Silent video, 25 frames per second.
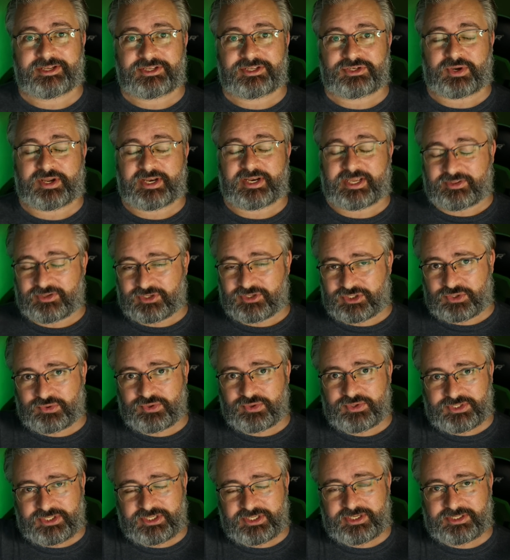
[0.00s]
trying to get the
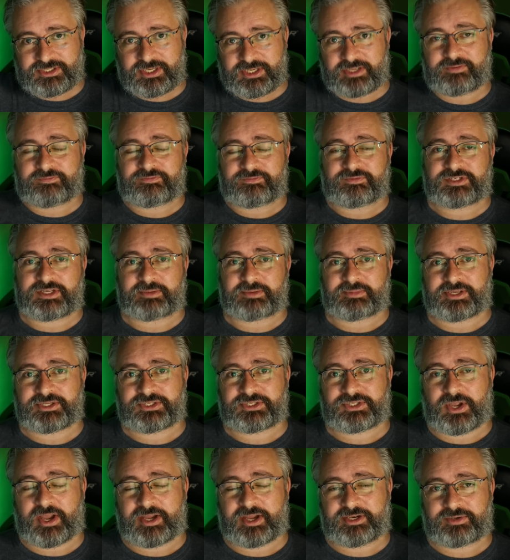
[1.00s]
screws into of some of
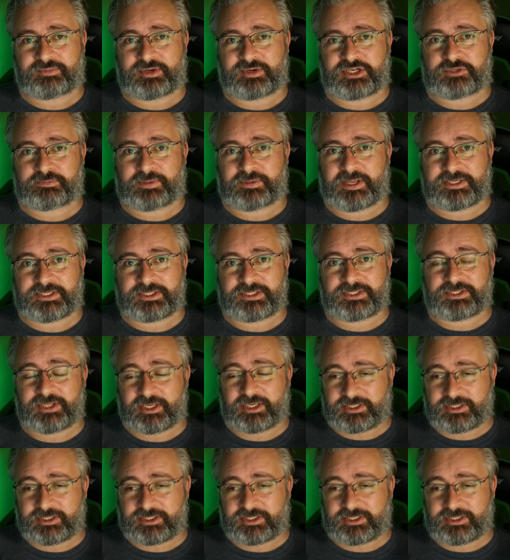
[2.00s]
those tight to reach places,